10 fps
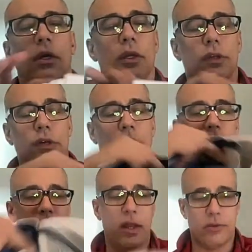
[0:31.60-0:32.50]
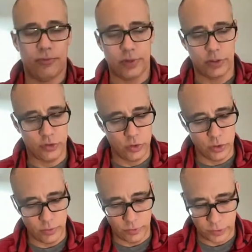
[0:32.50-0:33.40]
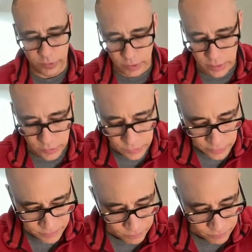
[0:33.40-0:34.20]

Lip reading: This comes out of two universities,